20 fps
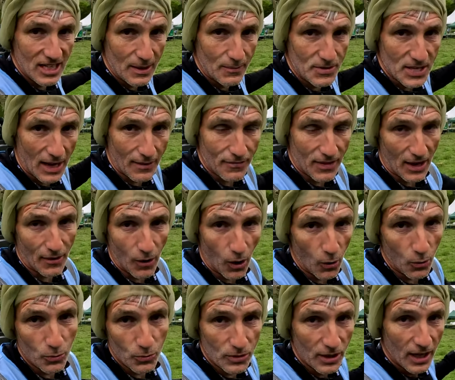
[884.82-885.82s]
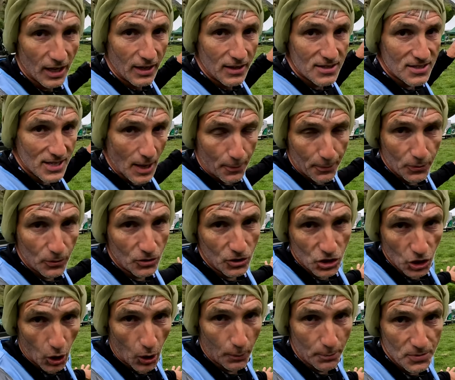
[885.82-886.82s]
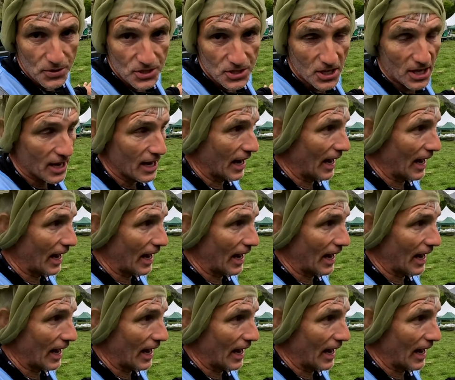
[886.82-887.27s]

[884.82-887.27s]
teams have their own separate jobs.